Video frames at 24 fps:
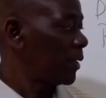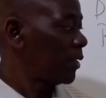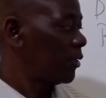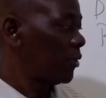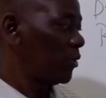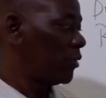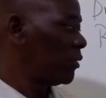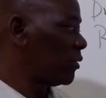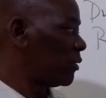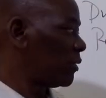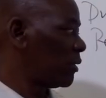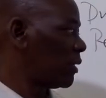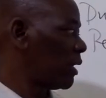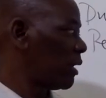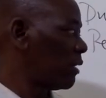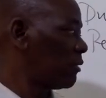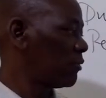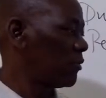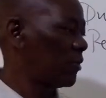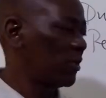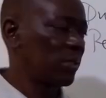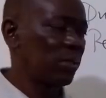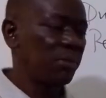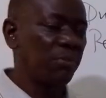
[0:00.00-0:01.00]
No, I
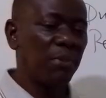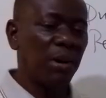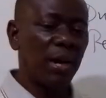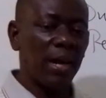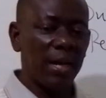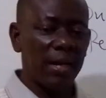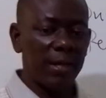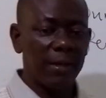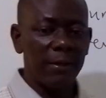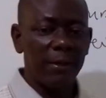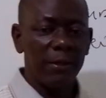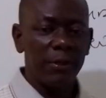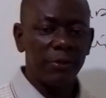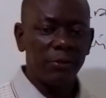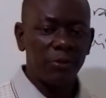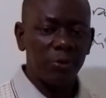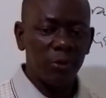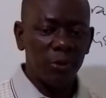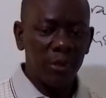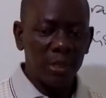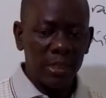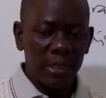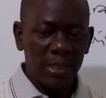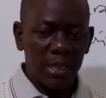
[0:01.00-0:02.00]
will not buy. So
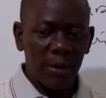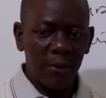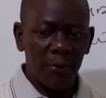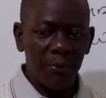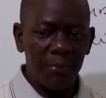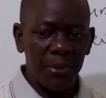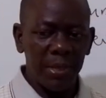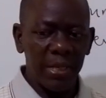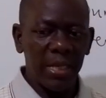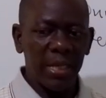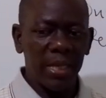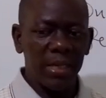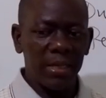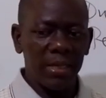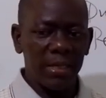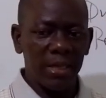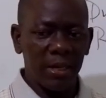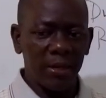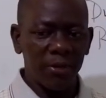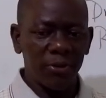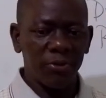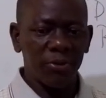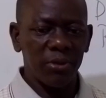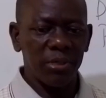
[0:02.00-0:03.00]
there will be a
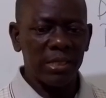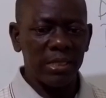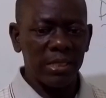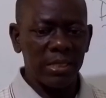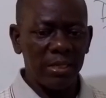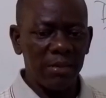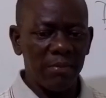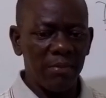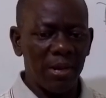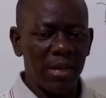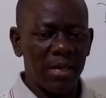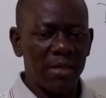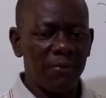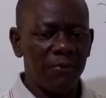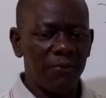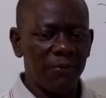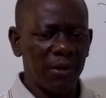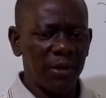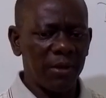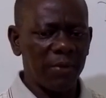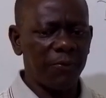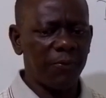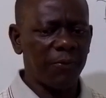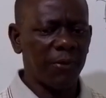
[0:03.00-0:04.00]
reduction in demand
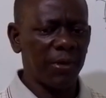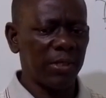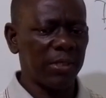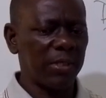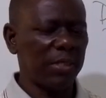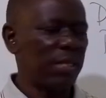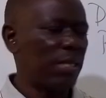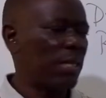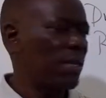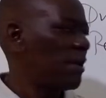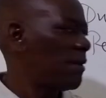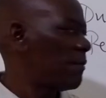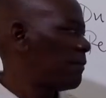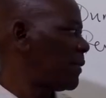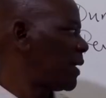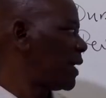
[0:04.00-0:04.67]
very fast